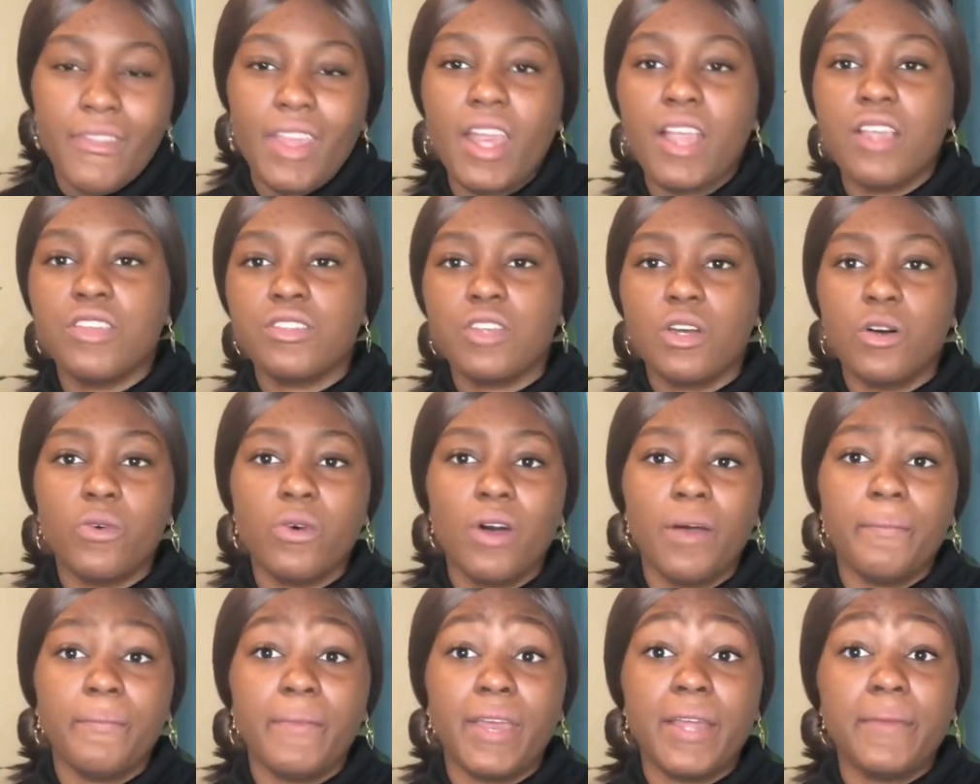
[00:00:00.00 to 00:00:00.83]
So
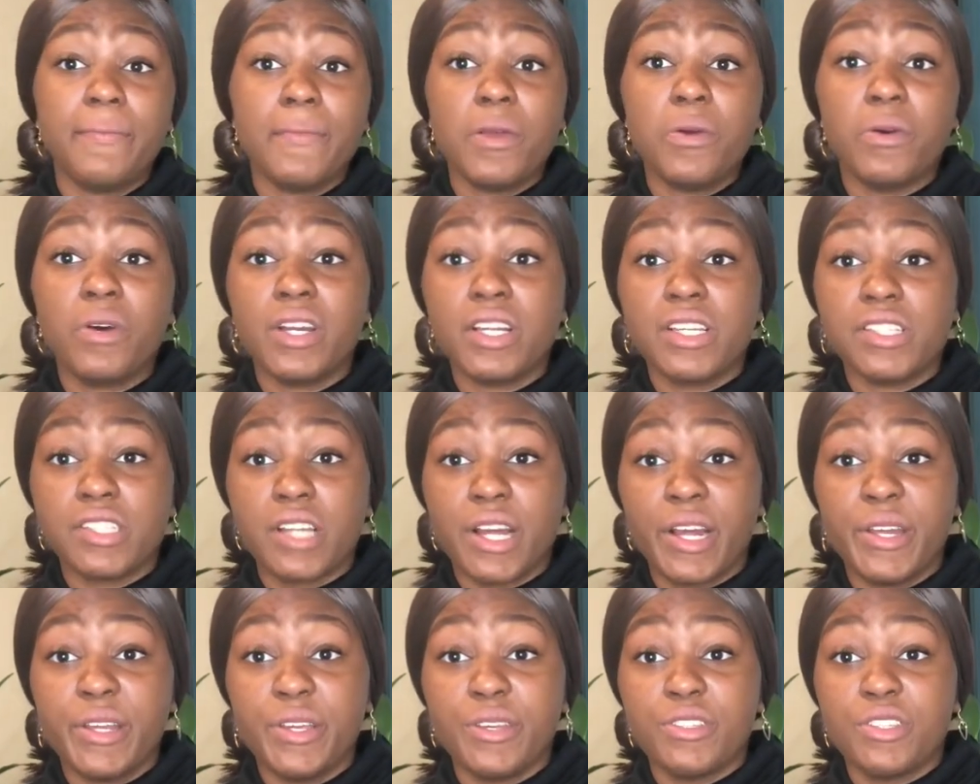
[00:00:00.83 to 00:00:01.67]
what made me want to
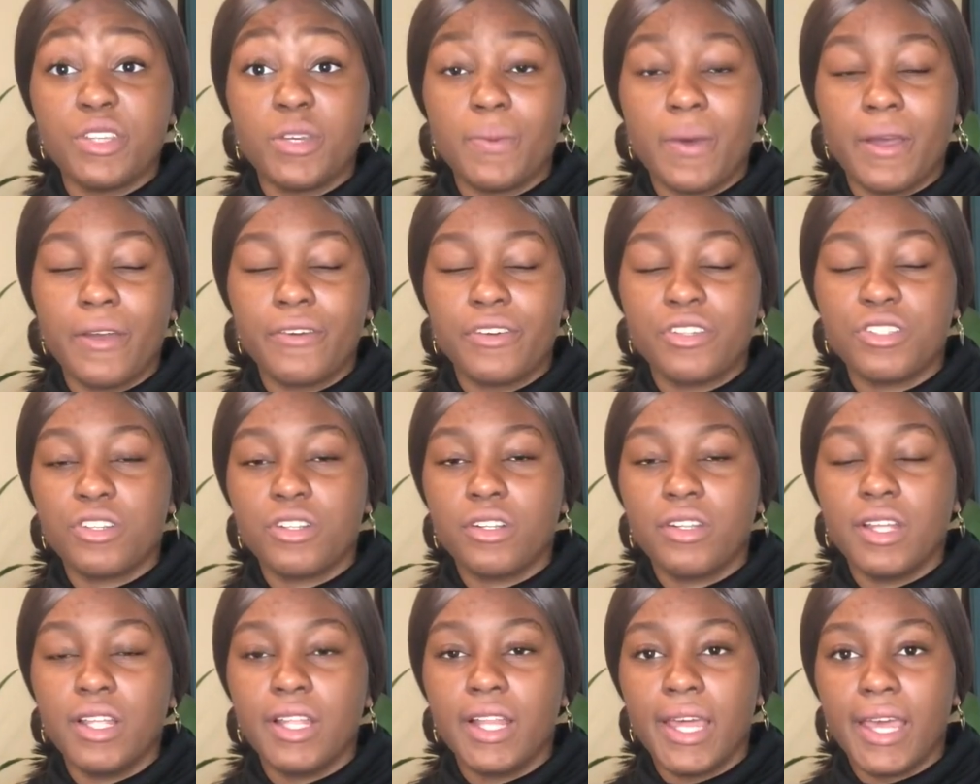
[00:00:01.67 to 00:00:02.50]
start YouTube? I
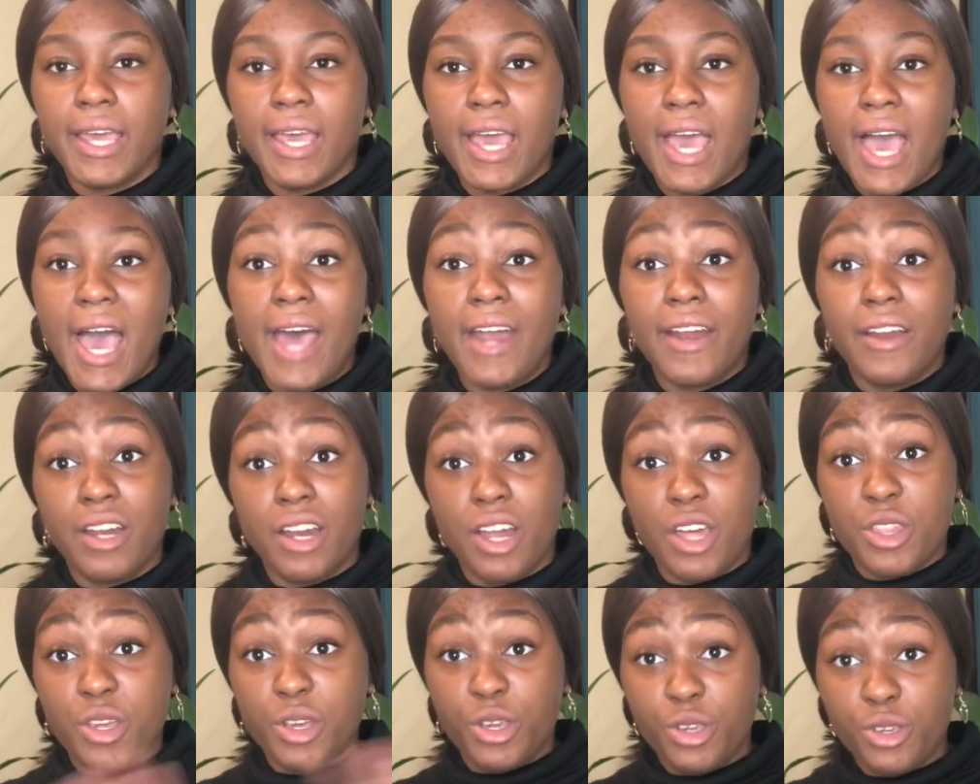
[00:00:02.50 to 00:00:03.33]
originally like had
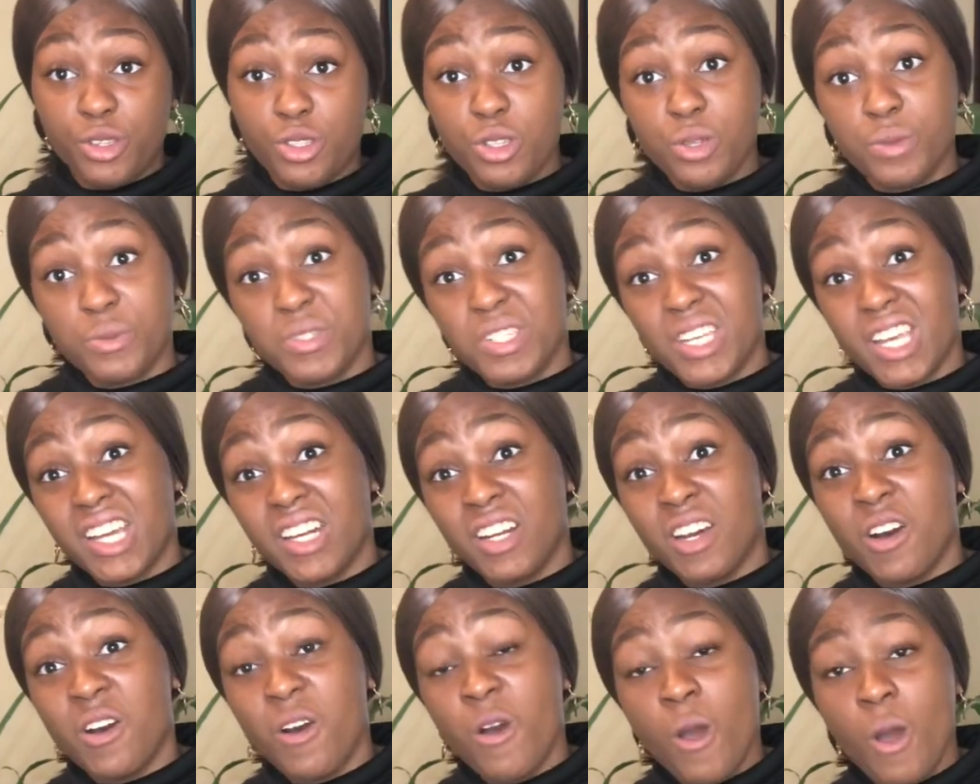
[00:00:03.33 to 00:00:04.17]
another YouTube
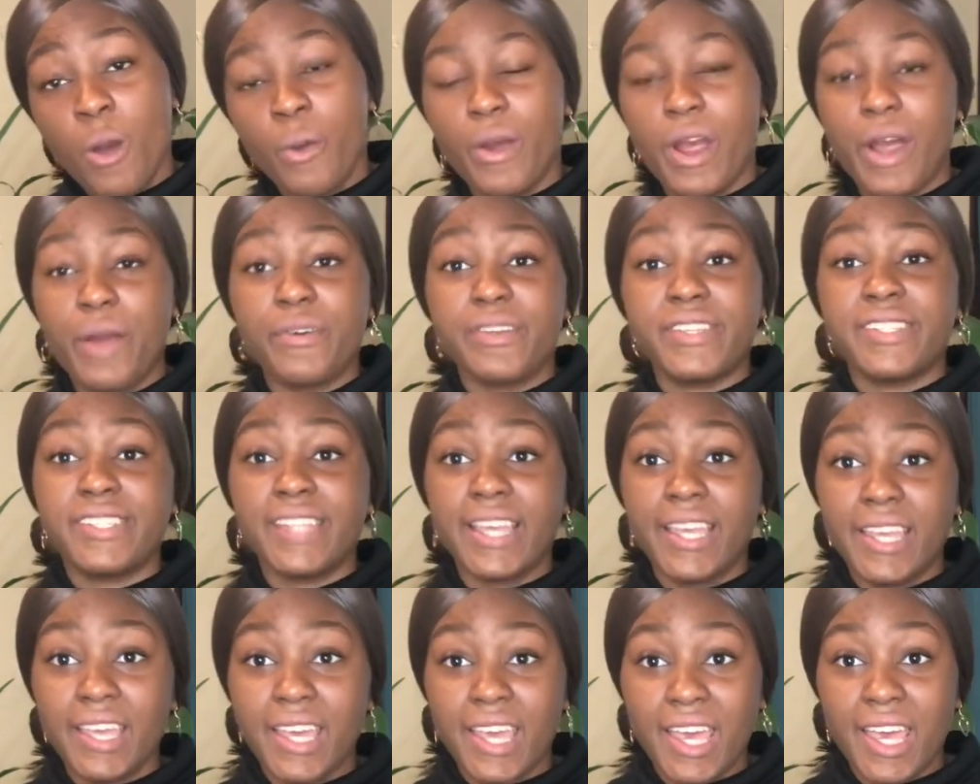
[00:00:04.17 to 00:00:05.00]
channel where I was
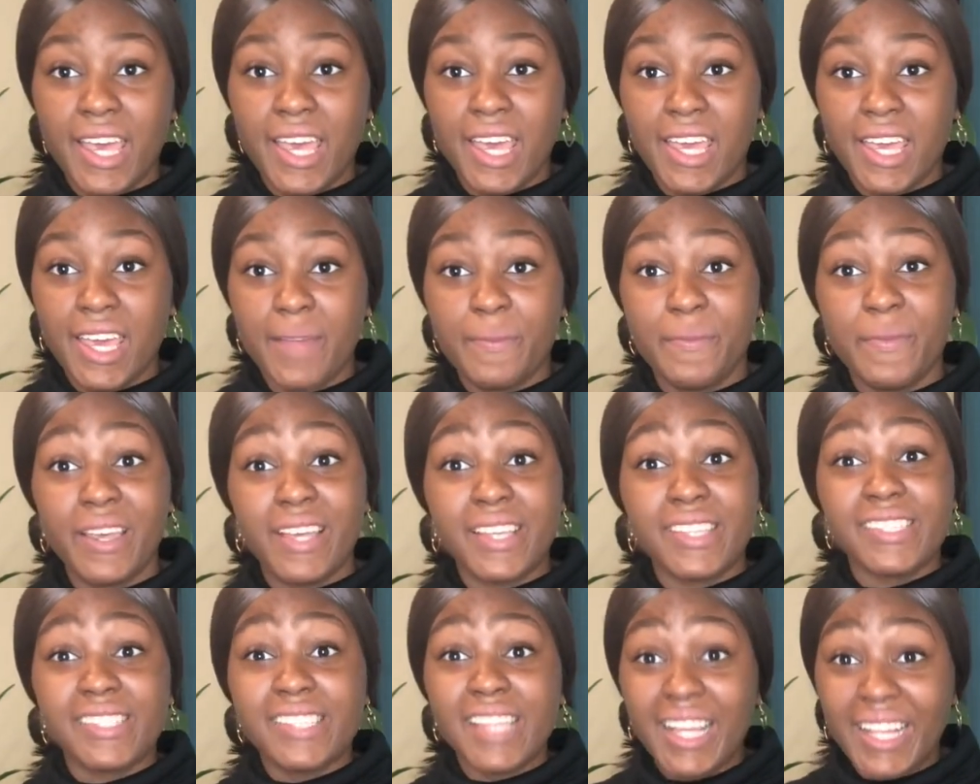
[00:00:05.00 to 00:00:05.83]
singing and being
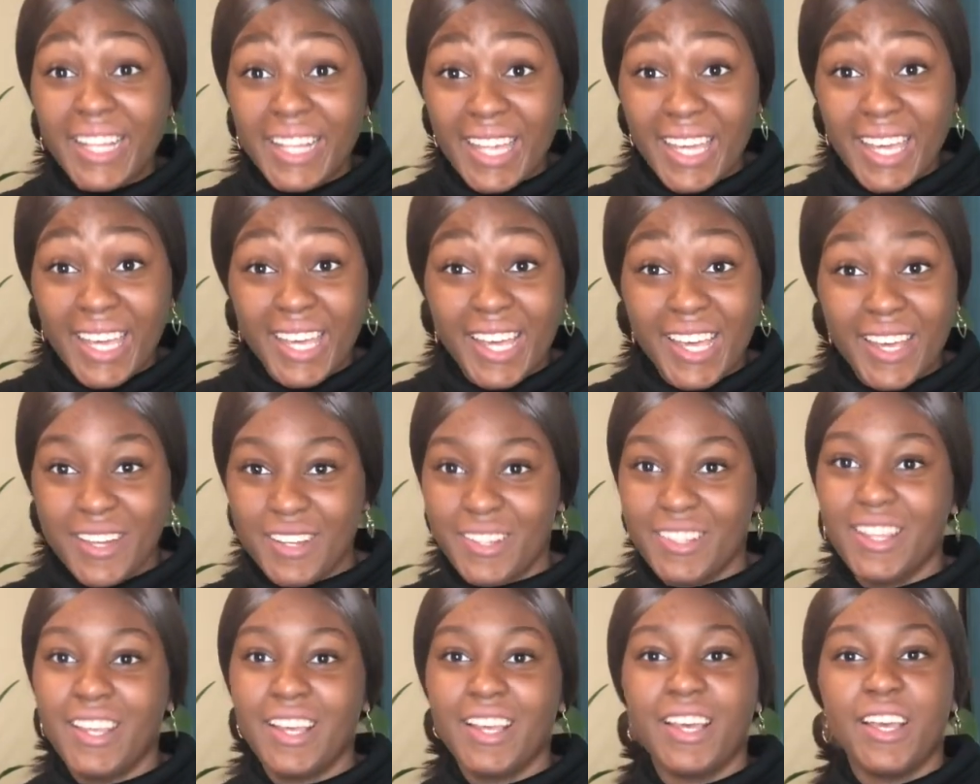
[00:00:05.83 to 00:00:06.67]
silly
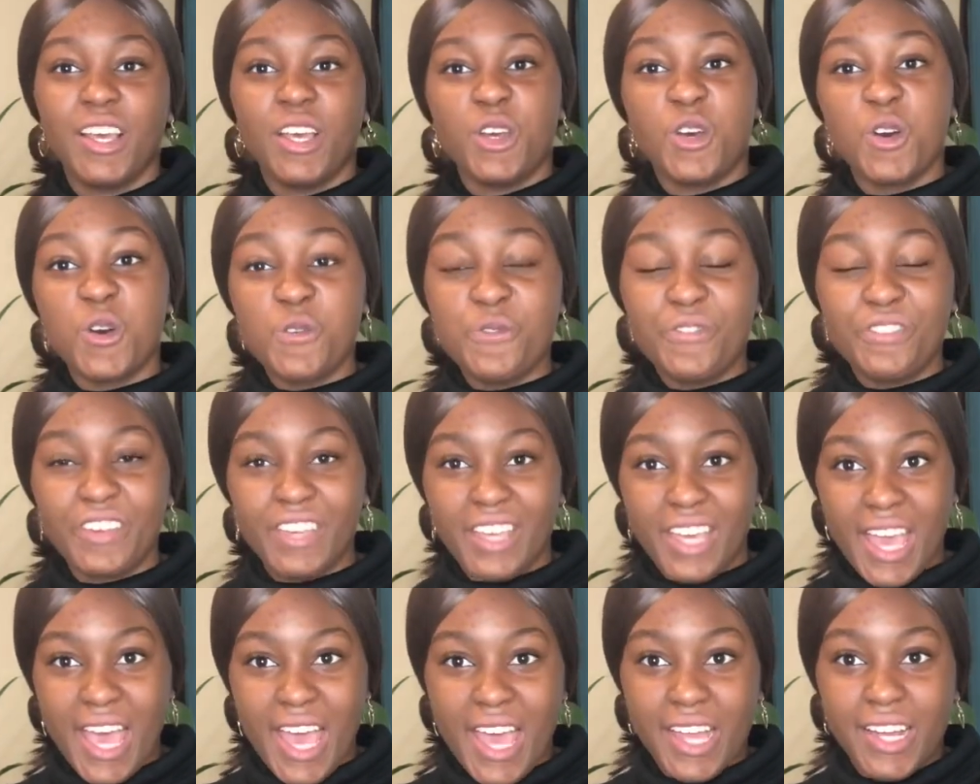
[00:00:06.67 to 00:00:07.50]
and
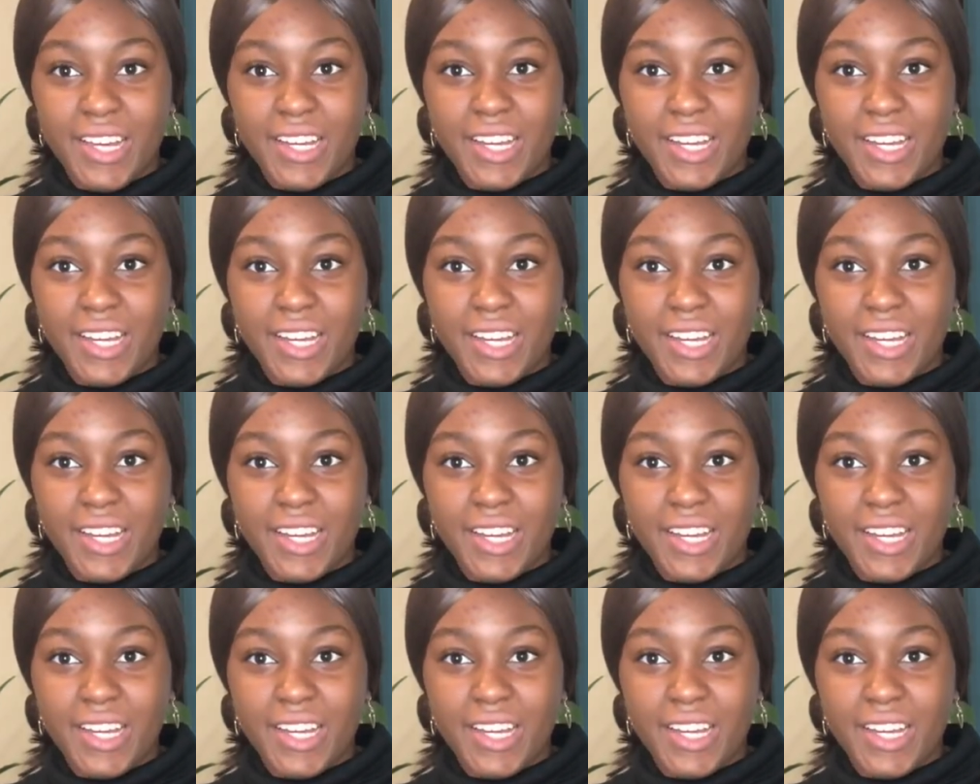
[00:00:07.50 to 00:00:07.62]
goofy, and